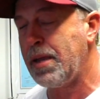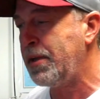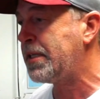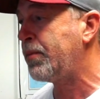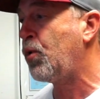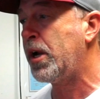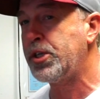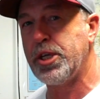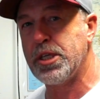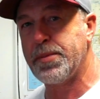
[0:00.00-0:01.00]
Give me some
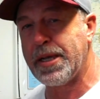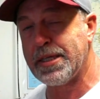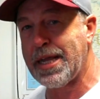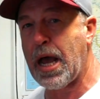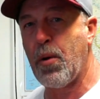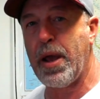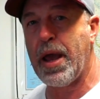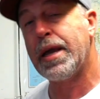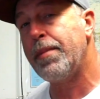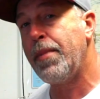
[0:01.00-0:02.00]
questions, because that way
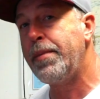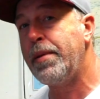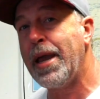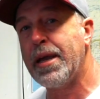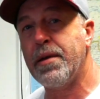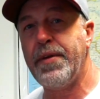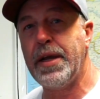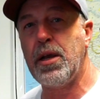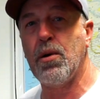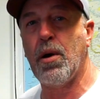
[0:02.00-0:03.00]
I can maybe make a
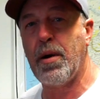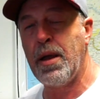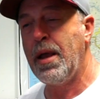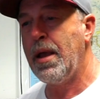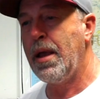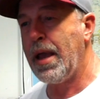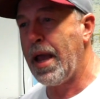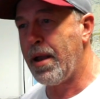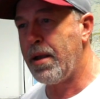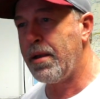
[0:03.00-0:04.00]
video
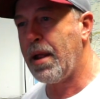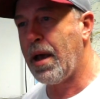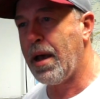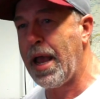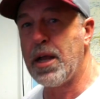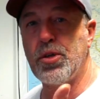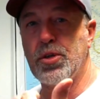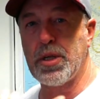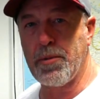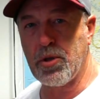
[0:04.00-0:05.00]
and answer
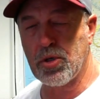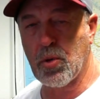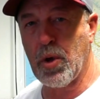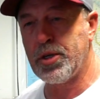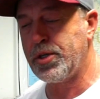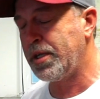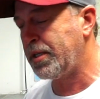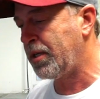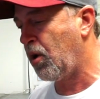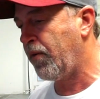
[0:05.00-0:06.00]
some of those
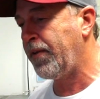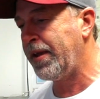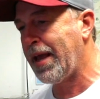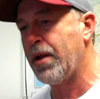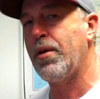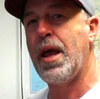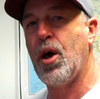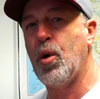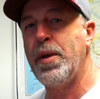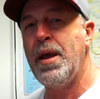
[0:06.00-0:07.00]
questions, and hopefully that'll
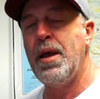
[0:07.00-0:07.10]
help